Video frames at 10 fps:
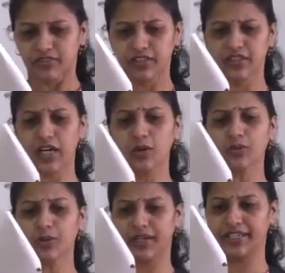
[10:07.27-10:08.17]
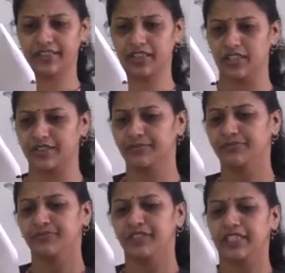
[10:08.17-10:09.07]
Now 23rd.
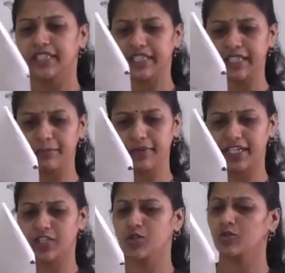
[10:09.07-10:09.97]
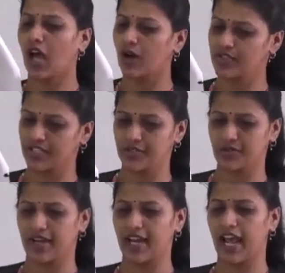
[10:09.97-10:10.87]
In May 2012,